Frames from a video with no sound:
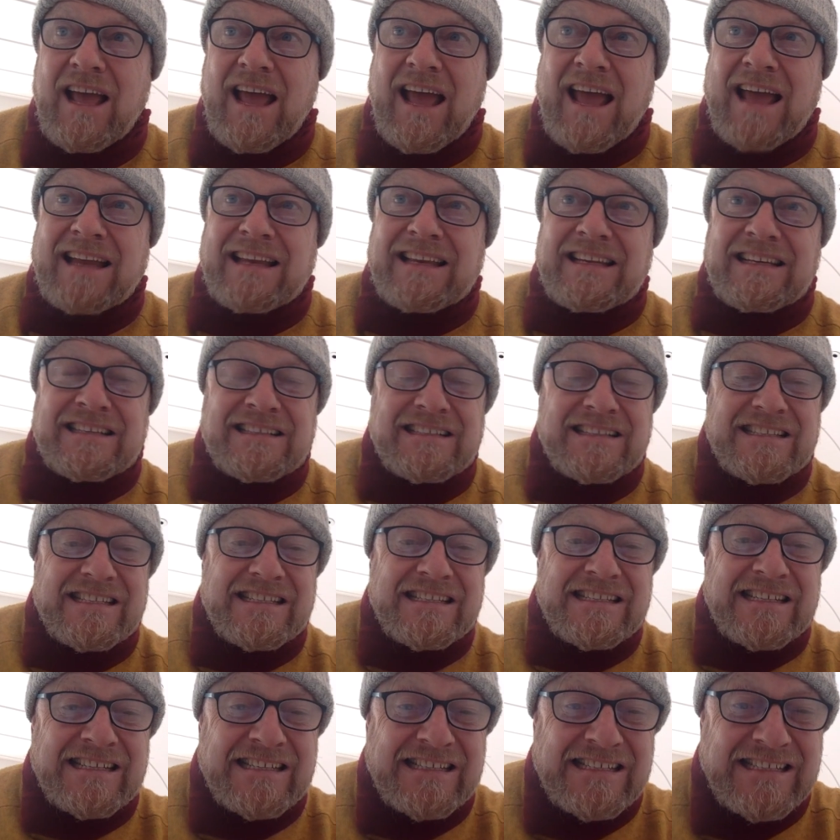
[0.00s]
and can
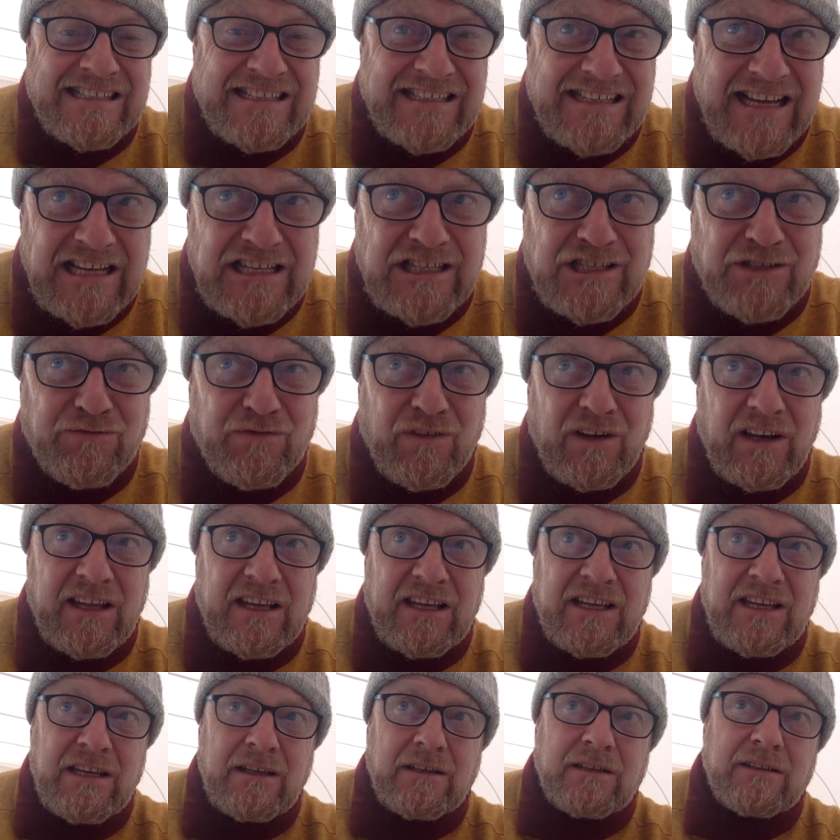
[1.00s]

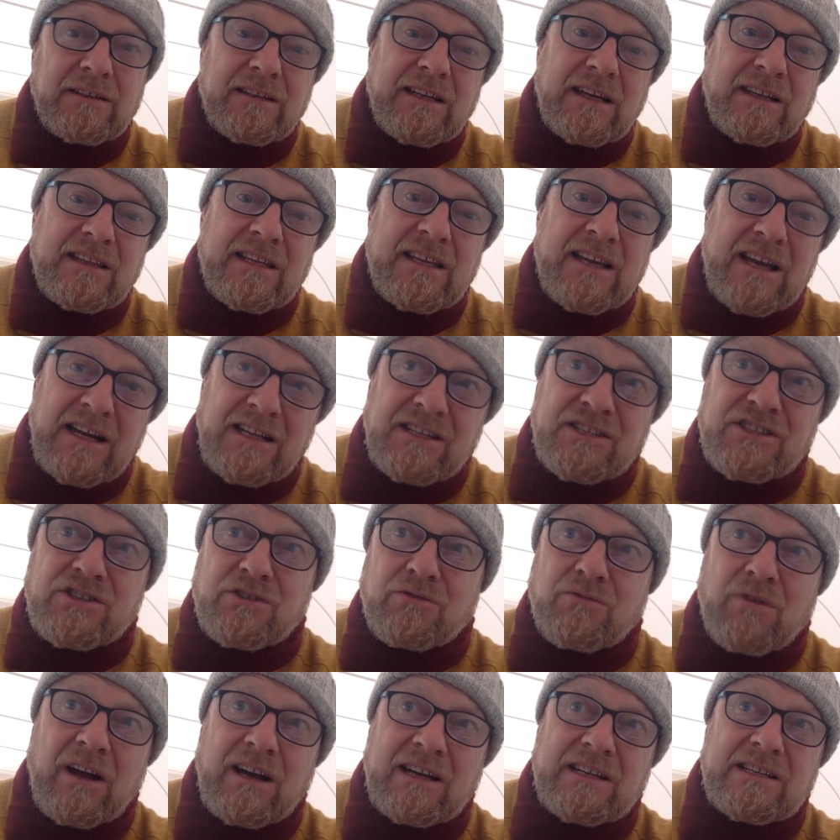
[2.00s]
successfully get the answer
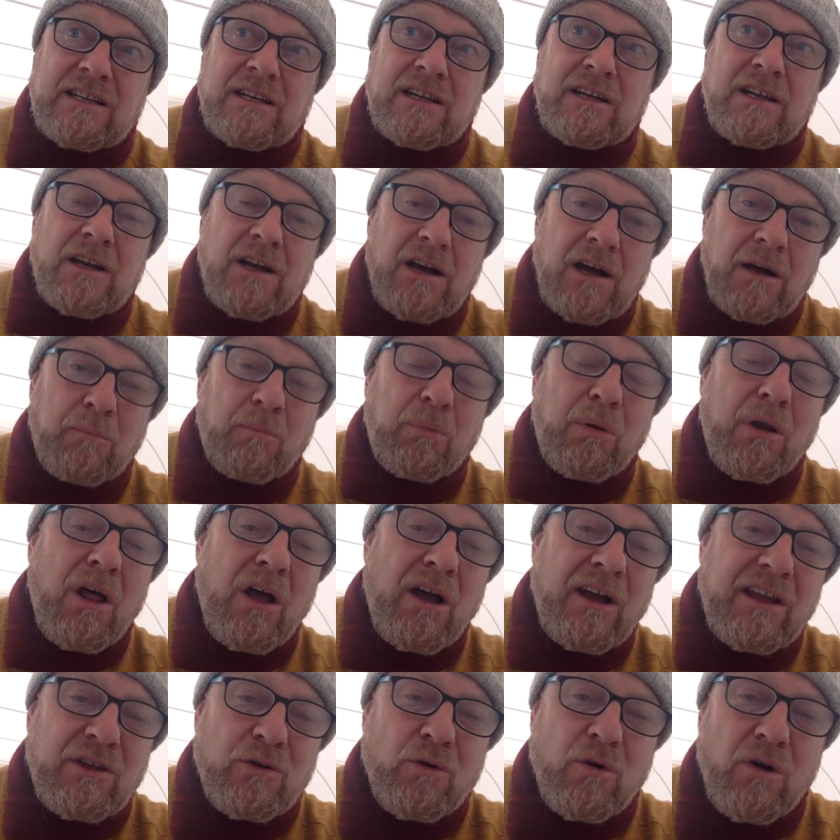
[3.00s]
right,
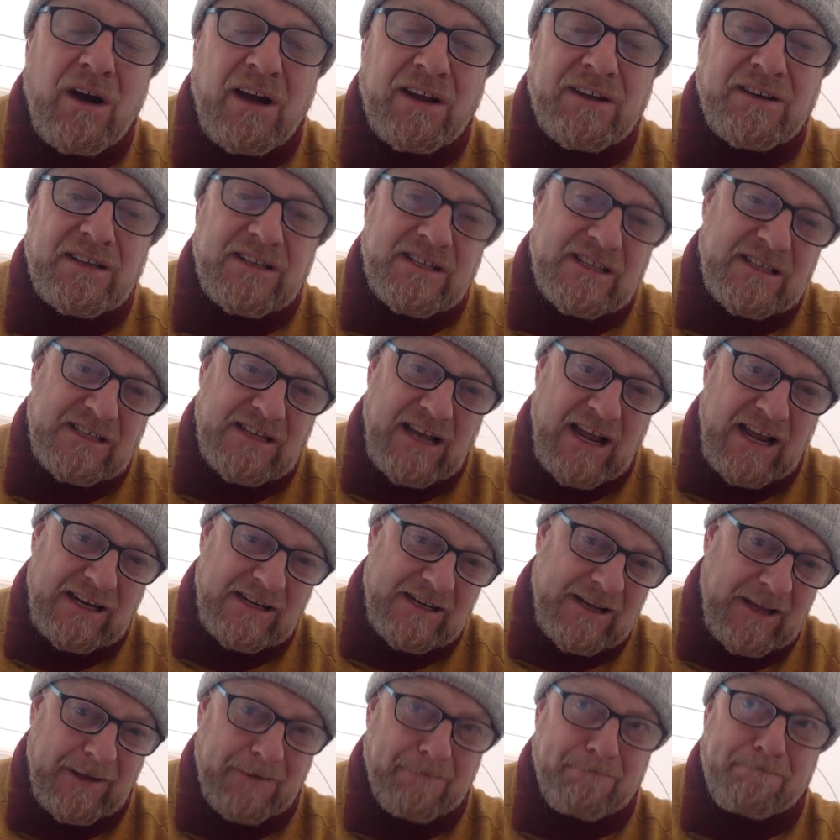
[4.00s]
apply your
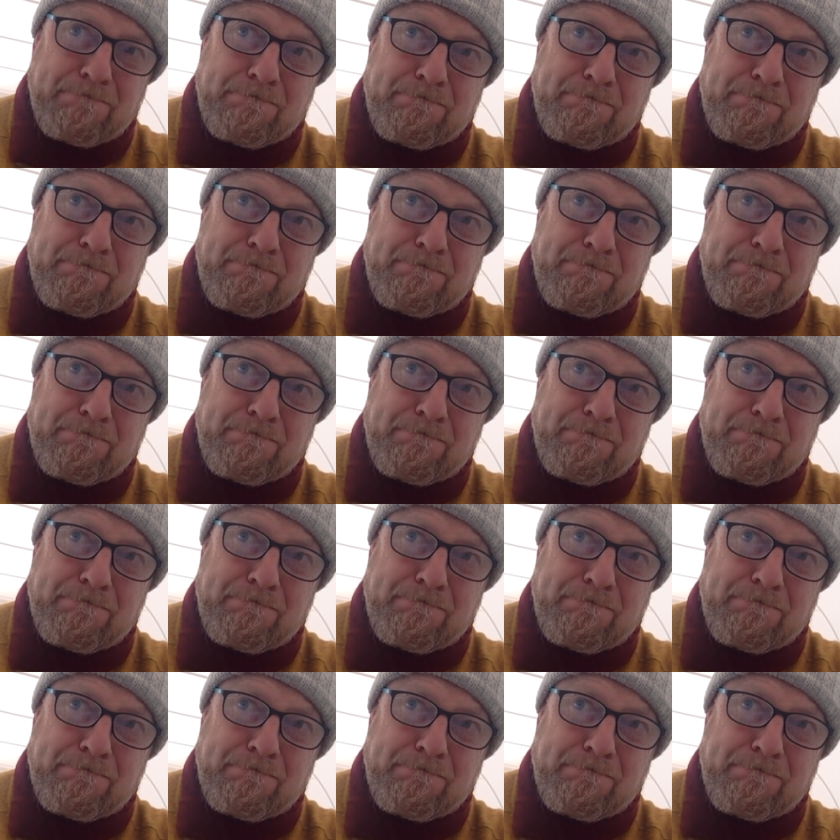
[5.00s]
understanding.